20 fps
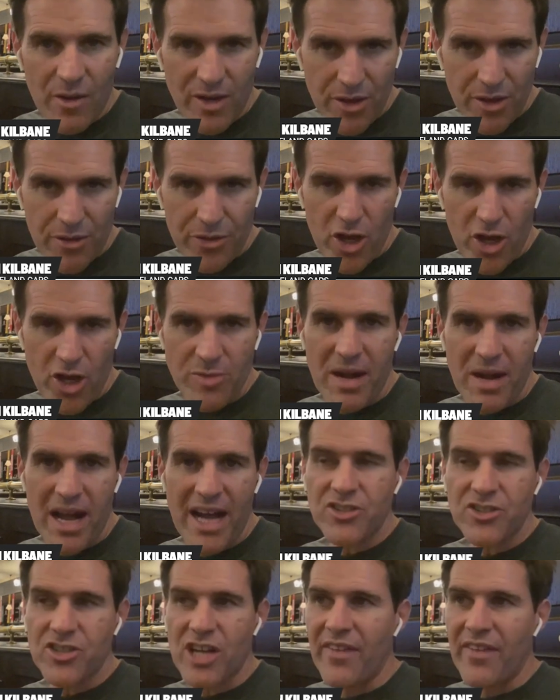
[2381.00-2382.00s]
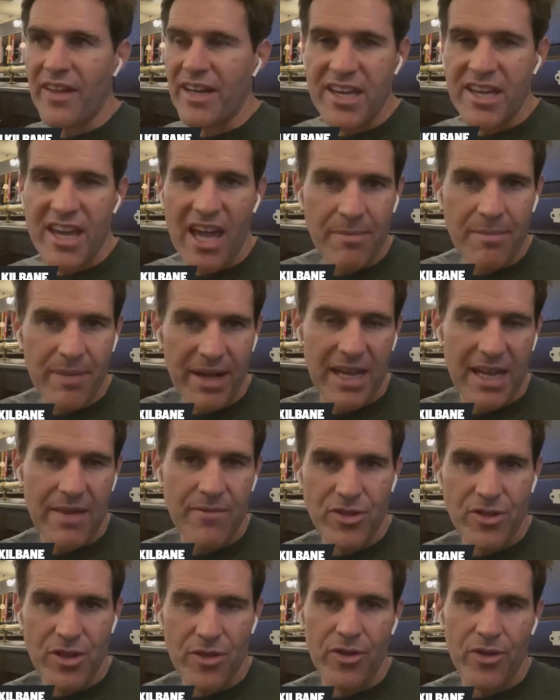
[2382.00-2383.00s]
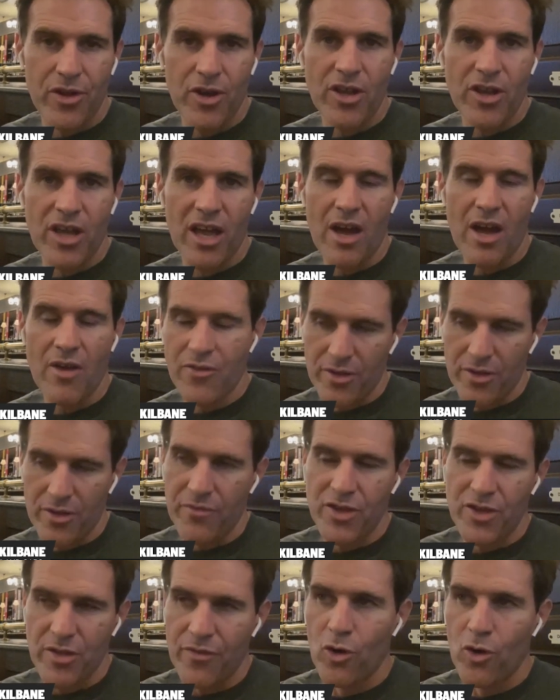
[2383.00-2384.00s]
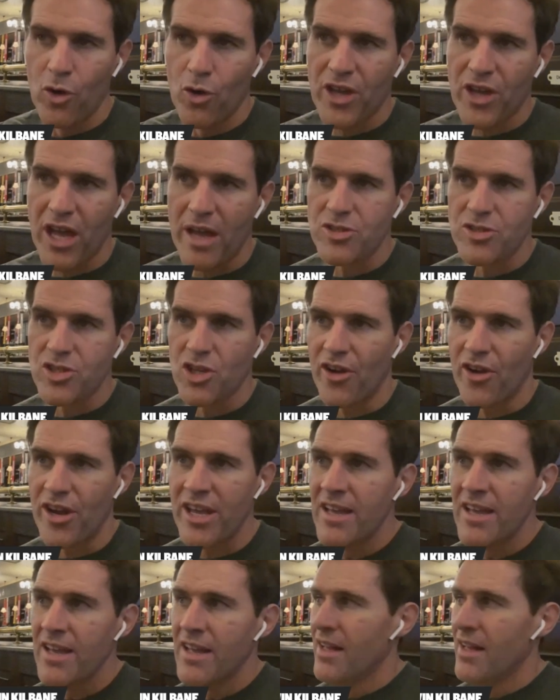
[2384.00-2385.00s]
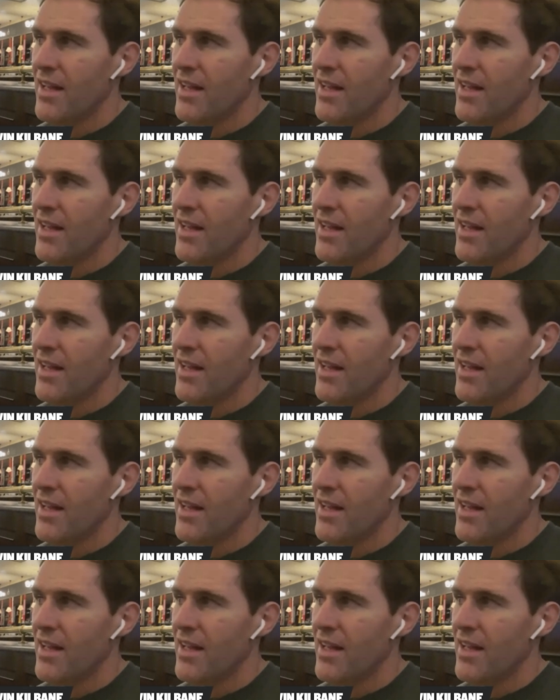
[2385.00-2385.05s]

out in the third match, and then he came back in for the, third game, uh, for the fourth game, sorry,